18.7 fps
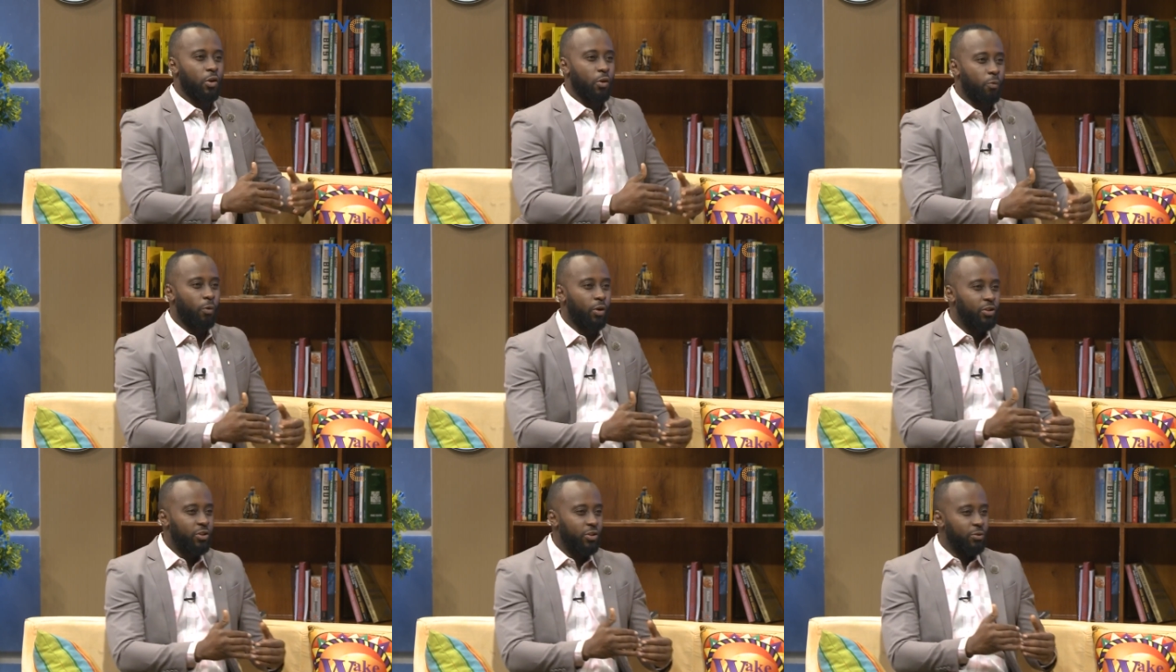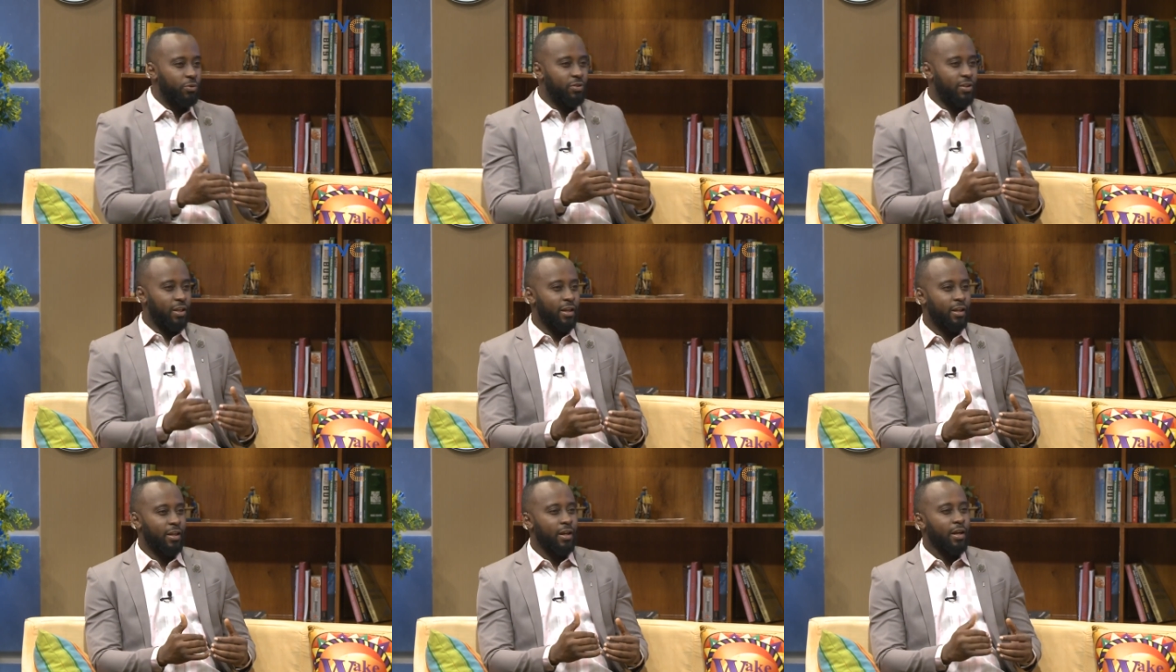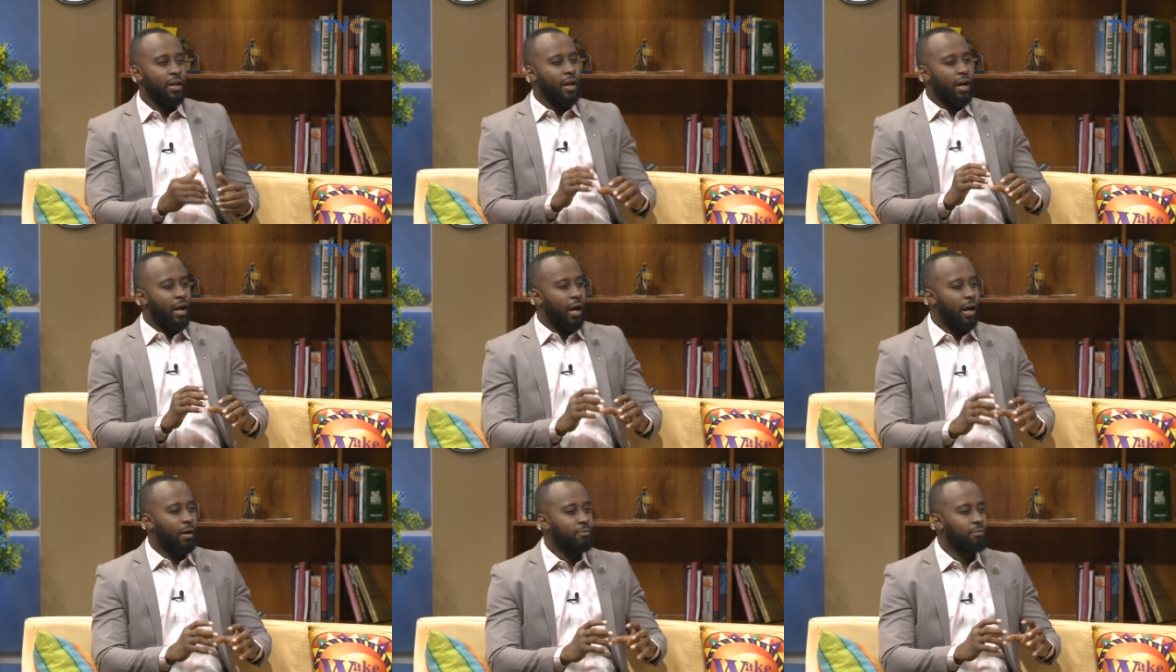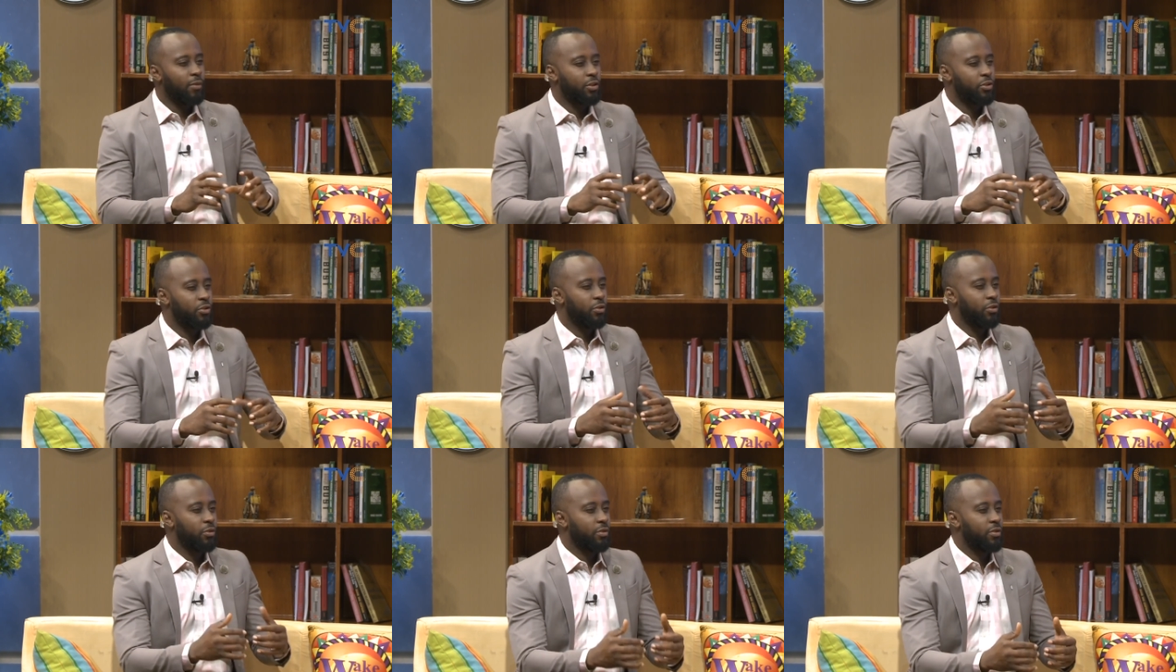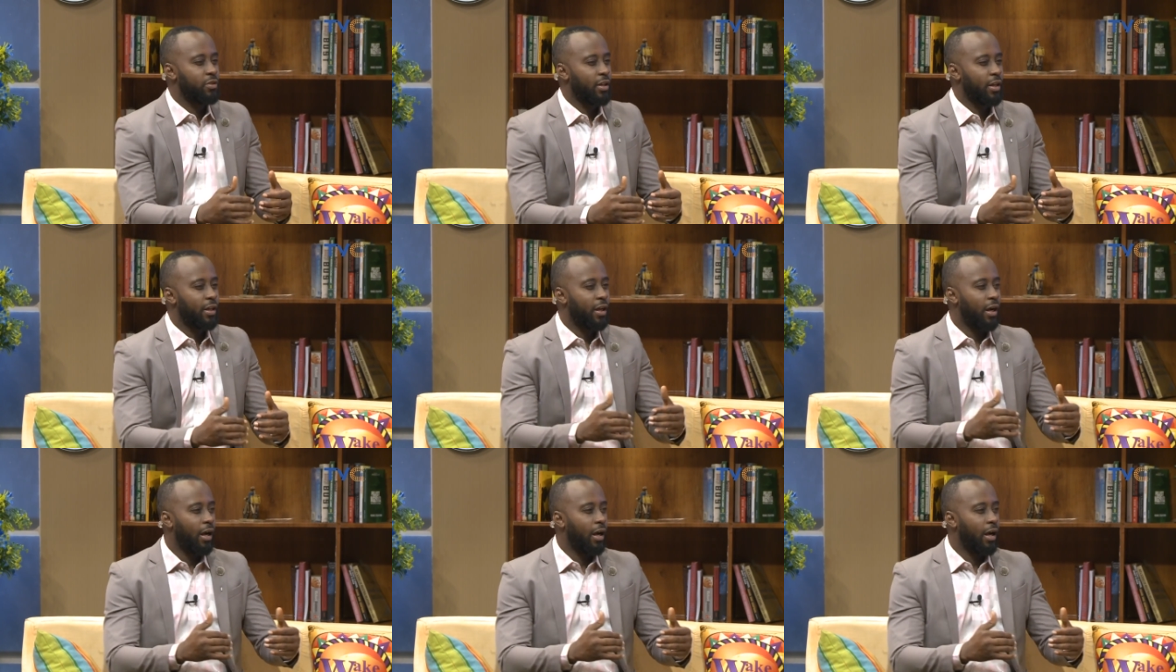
What do you take? How much should you take?